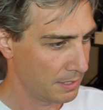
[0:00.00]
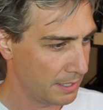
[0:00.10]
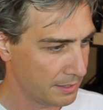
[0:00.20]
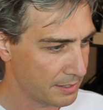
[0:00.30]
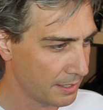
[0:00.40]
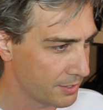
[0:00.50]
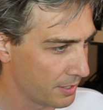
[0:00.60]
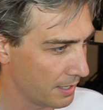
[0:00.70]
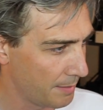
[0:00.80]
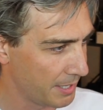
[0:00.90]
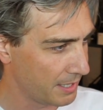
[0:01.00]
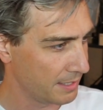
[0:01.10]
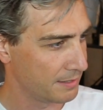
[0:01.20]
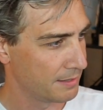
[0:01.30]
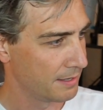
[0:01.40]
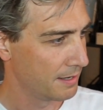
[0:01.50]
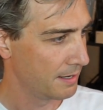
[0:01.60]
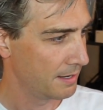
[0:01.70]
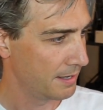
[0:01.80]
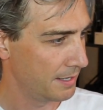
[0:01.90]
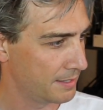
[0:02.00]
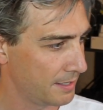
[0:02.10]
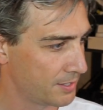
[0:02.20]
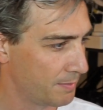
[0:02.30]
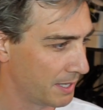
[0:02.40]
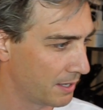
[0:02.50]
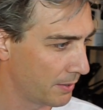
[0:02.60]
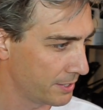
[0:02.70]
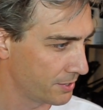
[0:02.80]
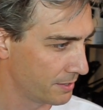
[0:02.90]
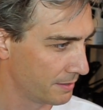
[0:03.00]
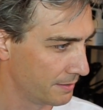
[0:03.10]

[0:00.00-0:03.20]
It's such a... I mean, it's such a big question.